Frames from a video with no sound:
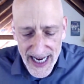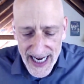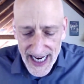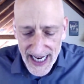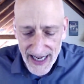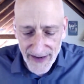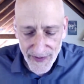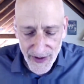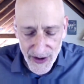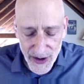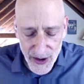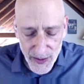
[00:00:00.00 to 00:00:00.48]

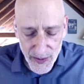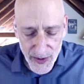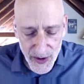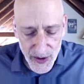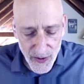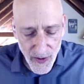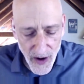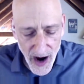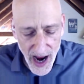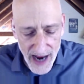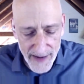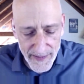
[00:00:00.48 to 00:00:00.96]
If you
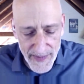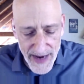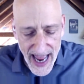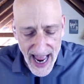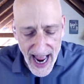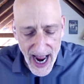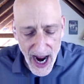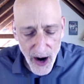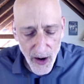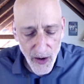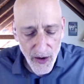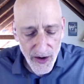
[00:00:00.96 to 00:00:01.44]
subscribe
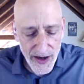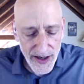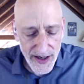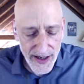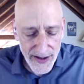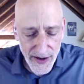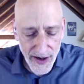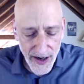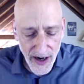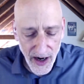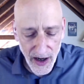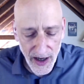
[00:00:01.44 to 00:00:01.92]
now
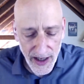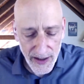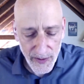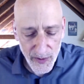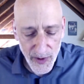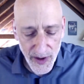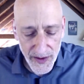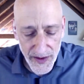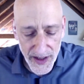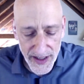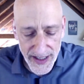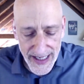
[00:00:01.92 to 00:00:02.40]

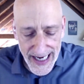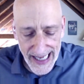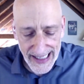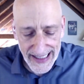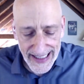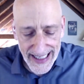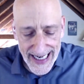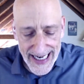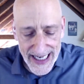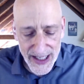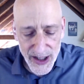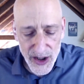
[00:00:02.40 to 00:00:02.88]
with the
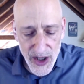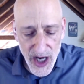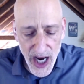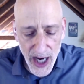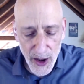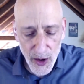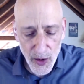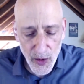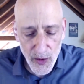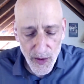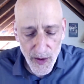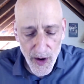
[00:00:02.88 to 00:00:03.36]
Daily
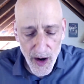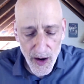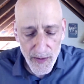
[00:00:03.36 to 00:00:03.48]
Insider